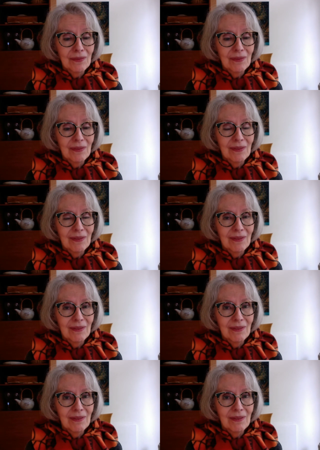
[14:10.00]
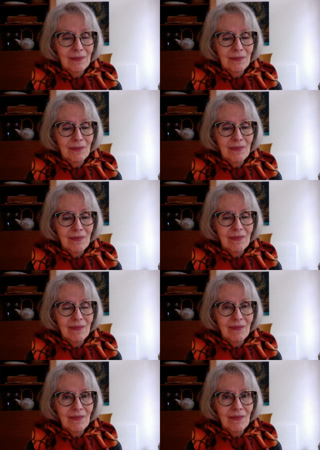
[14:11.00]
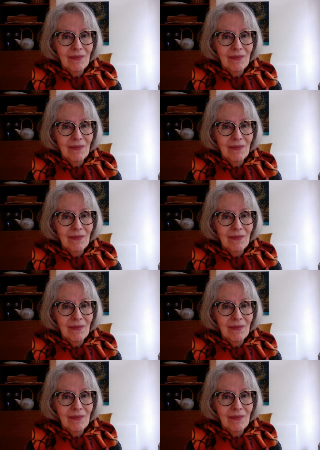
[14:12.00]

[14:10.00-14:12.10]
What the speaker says: (silence)